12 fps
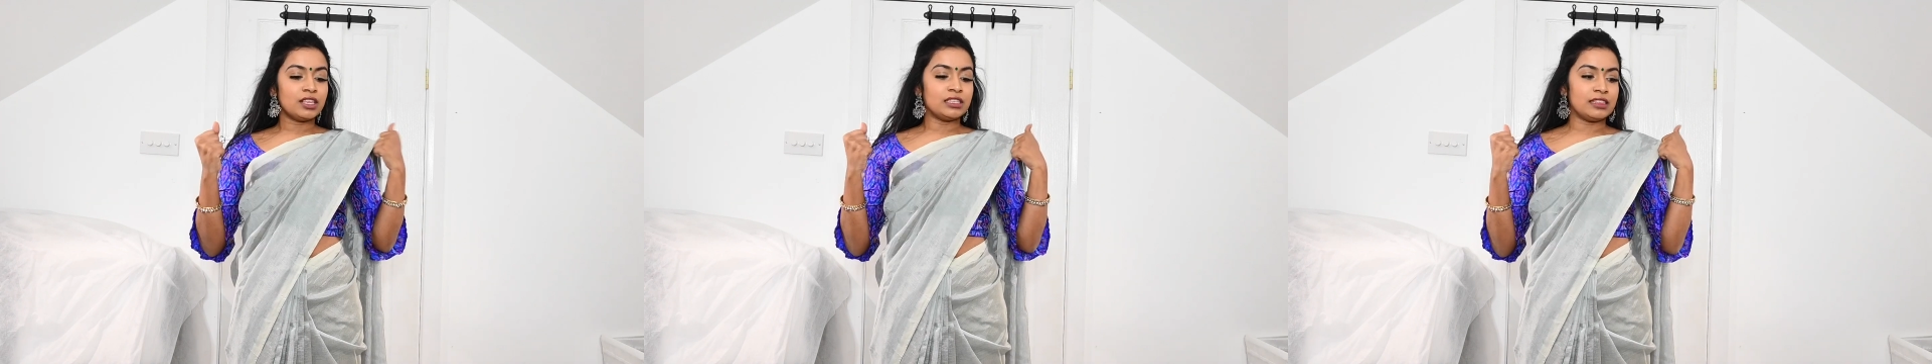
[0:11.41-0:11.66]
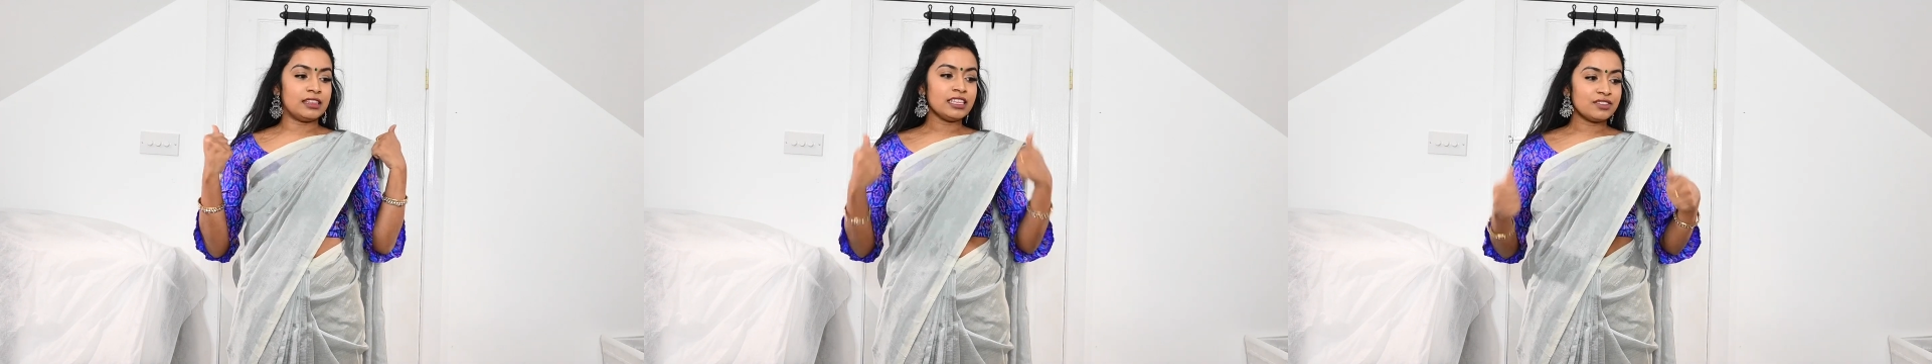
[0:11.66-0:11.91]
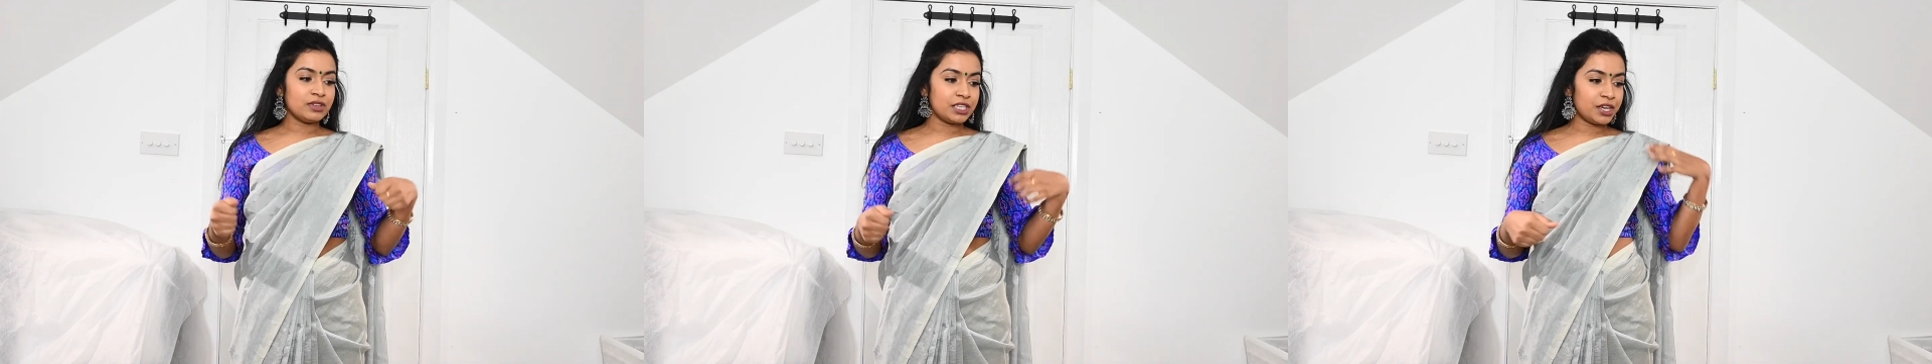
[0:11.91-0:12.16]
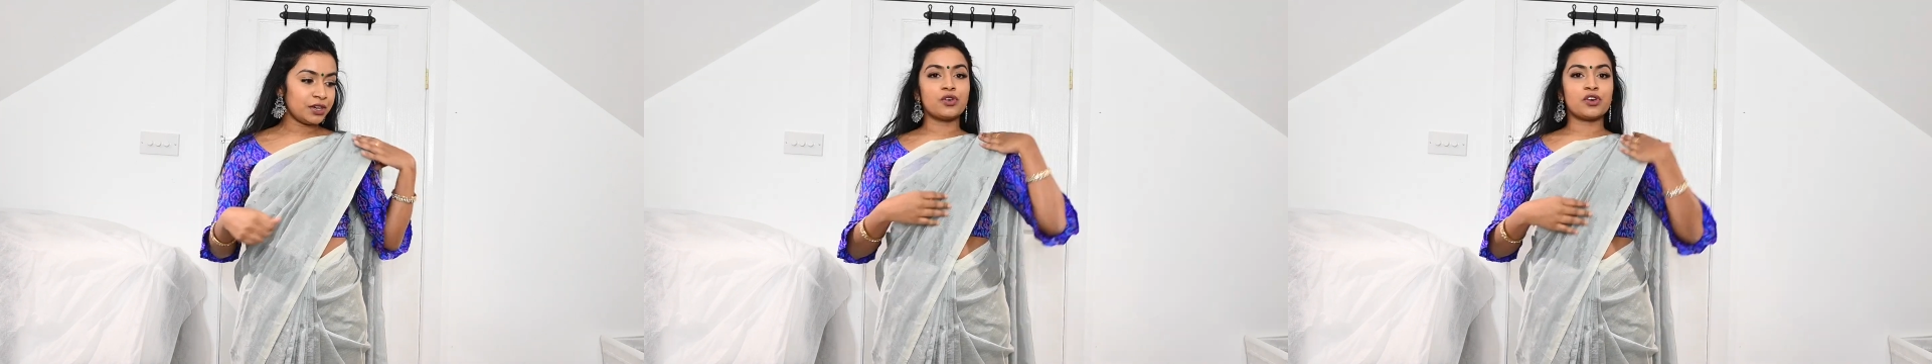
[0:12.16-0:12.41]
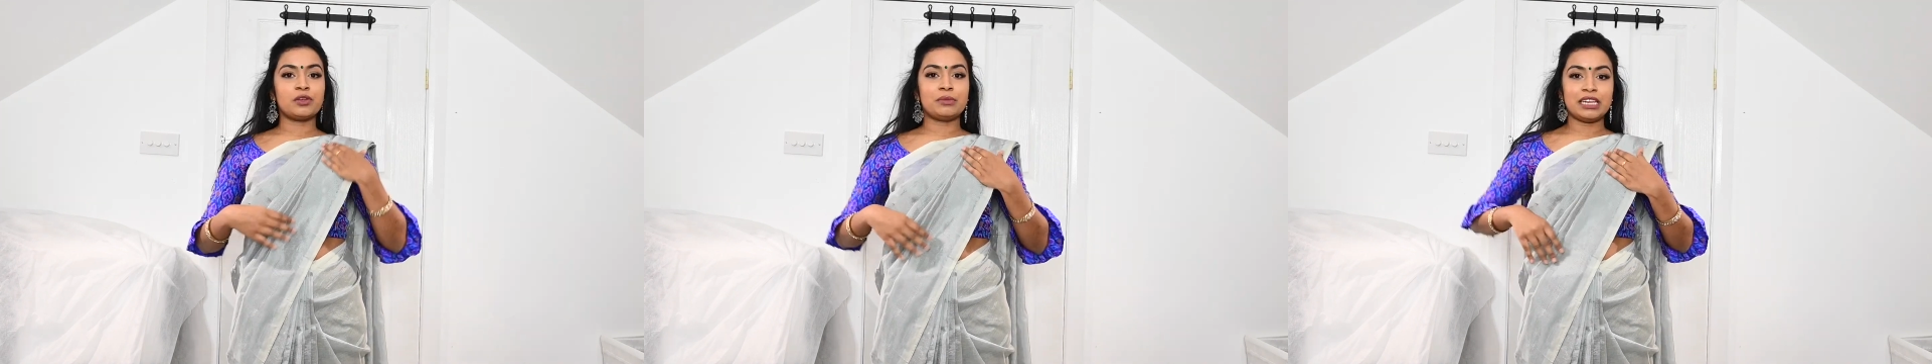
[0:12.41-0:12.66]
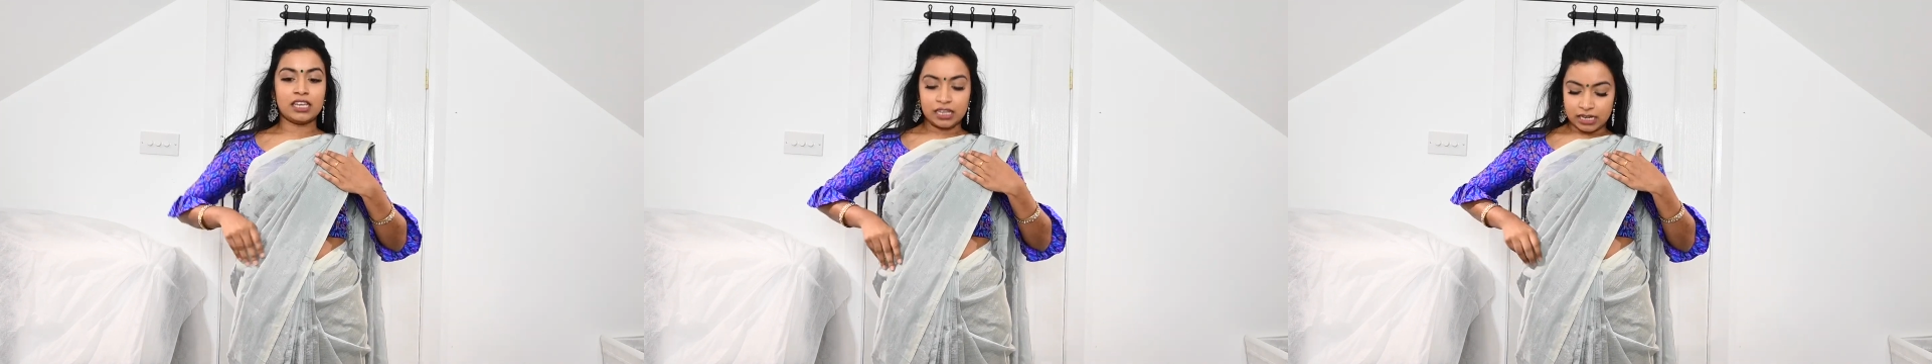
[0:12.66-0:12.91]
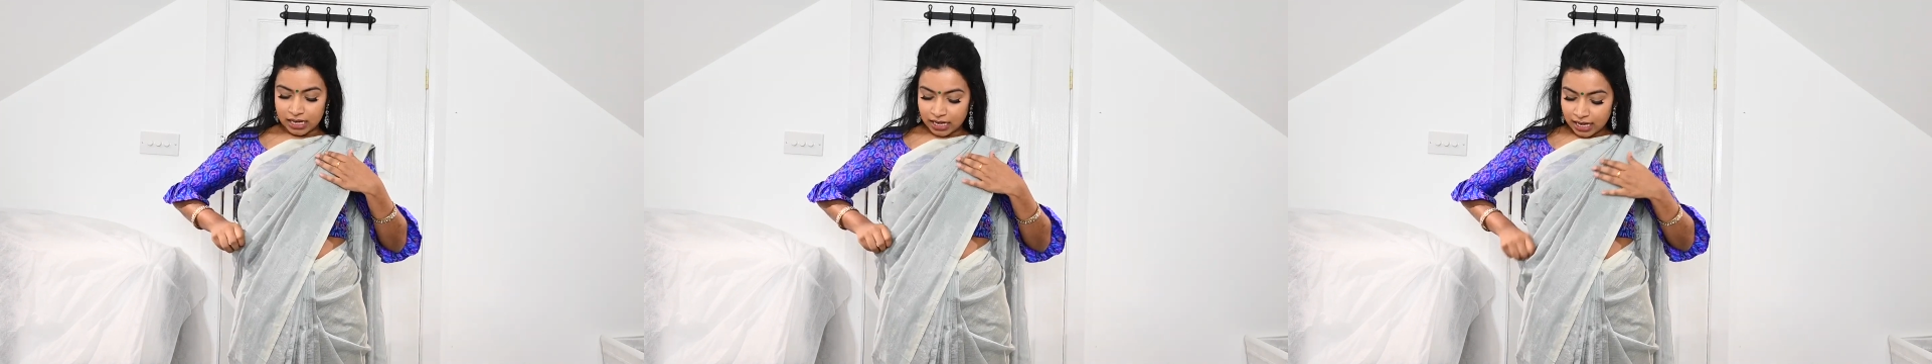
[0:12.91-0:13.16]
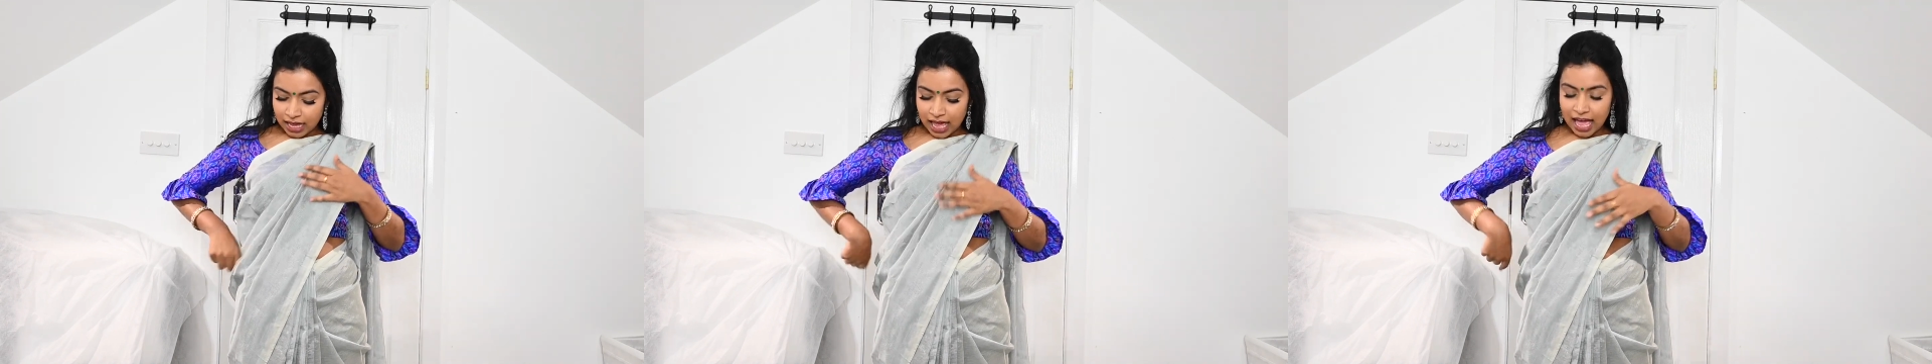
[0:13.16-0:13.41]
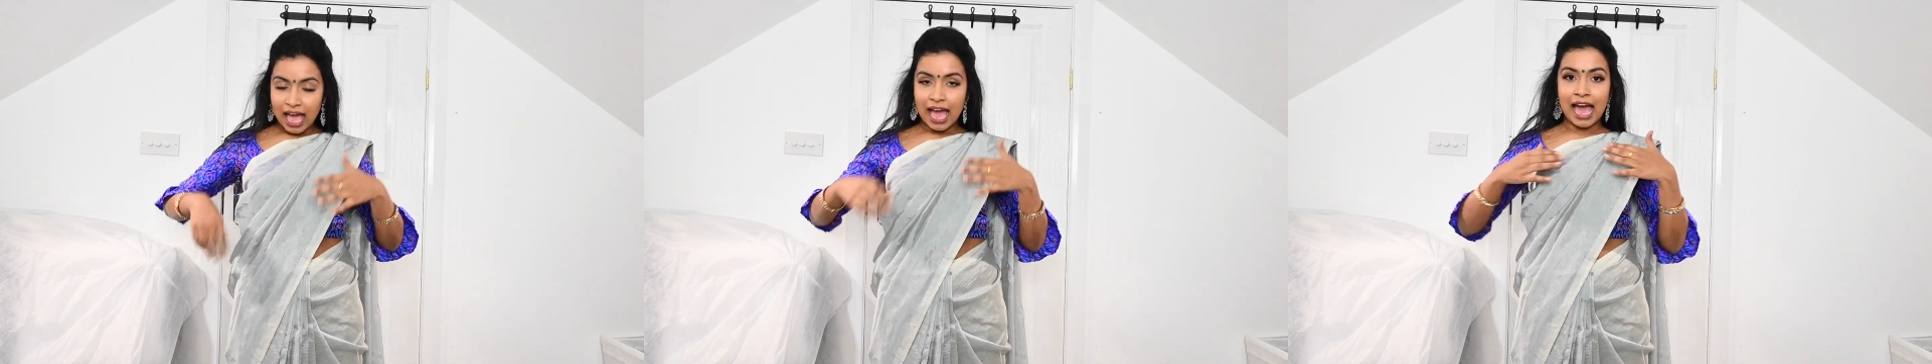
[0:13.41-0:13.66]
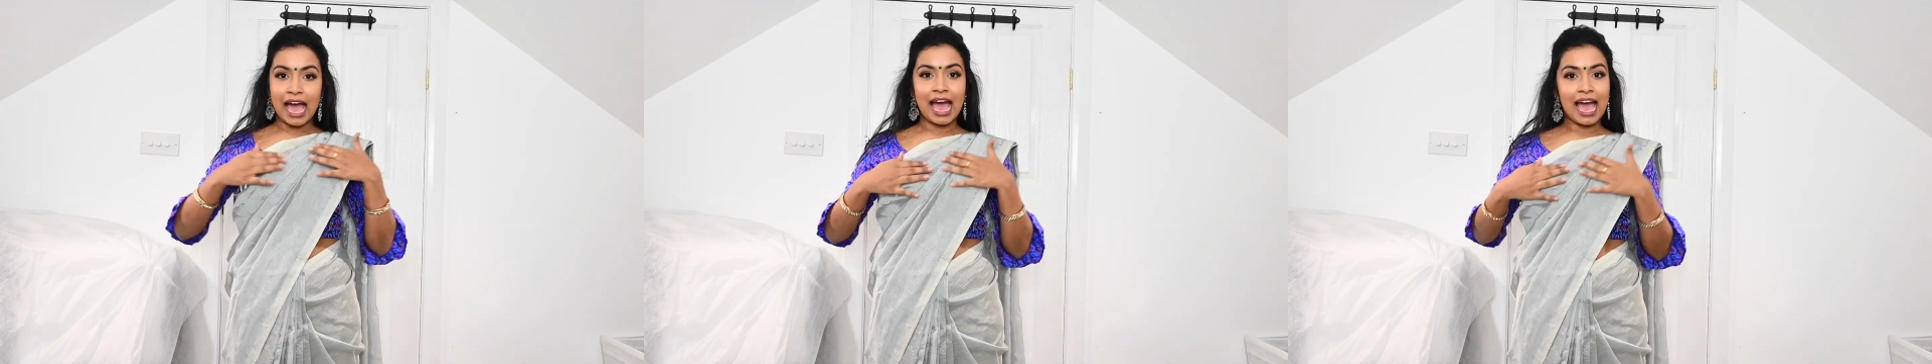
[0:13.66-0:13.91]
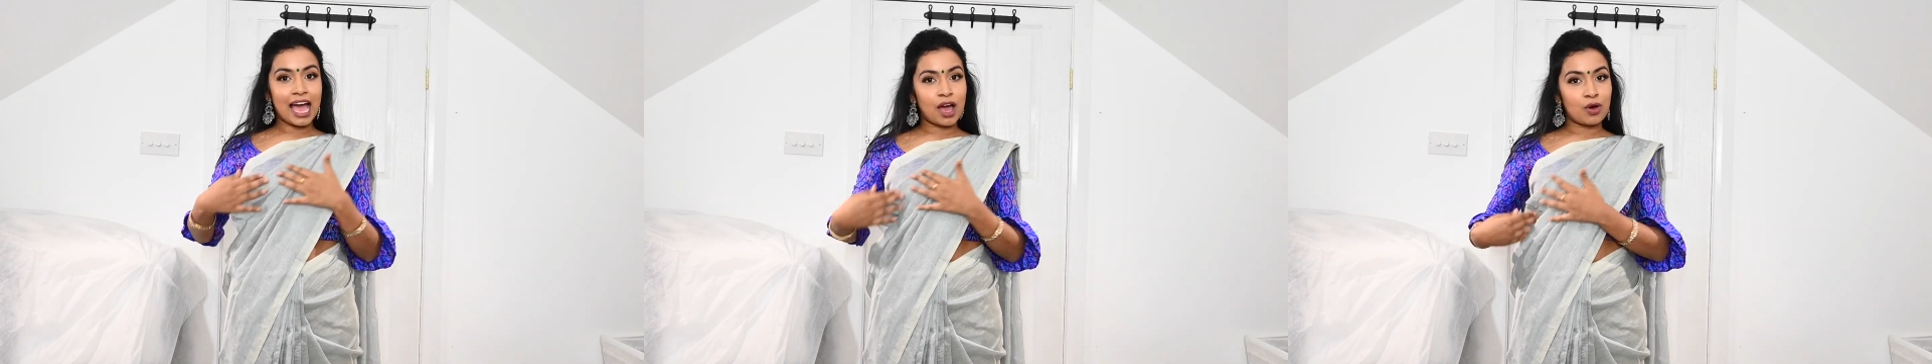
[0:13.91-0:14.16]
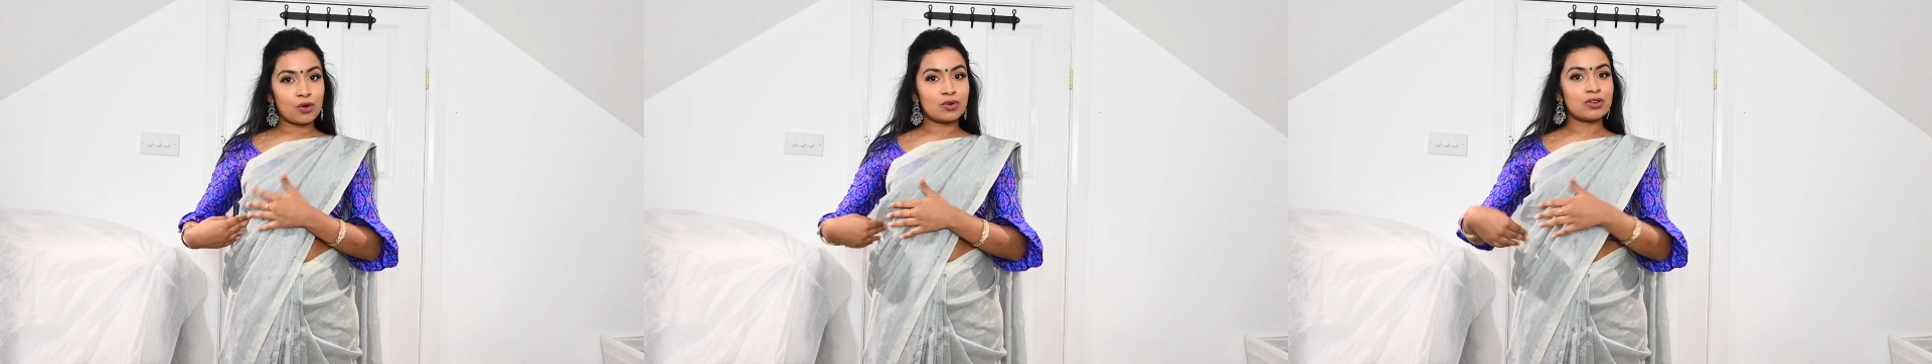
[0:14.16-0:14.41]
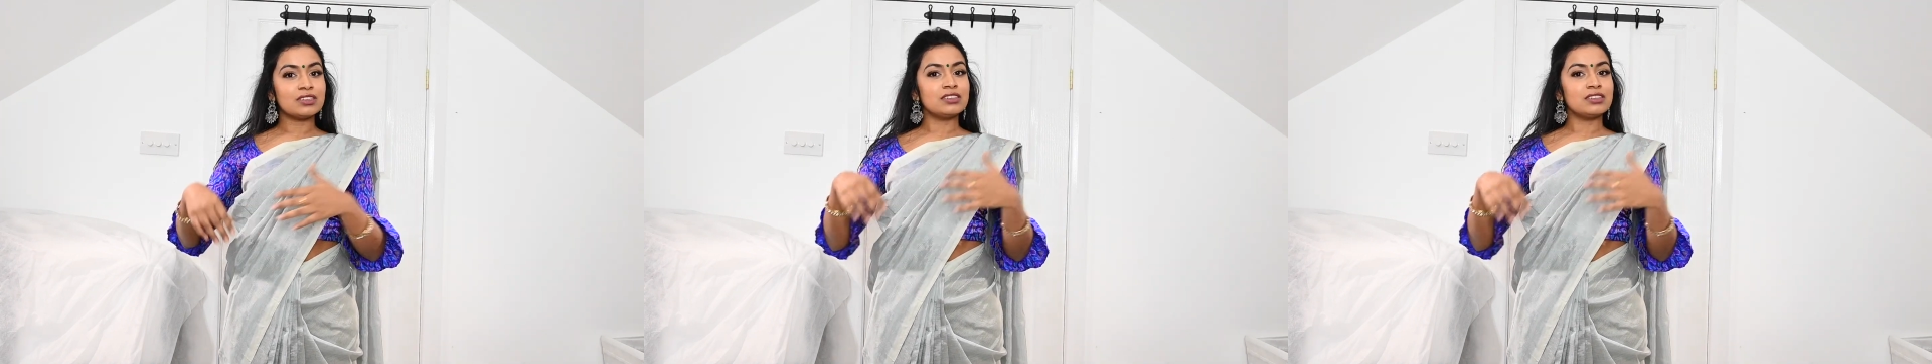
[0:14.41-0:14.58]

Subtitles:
In this video, we're going to be learning how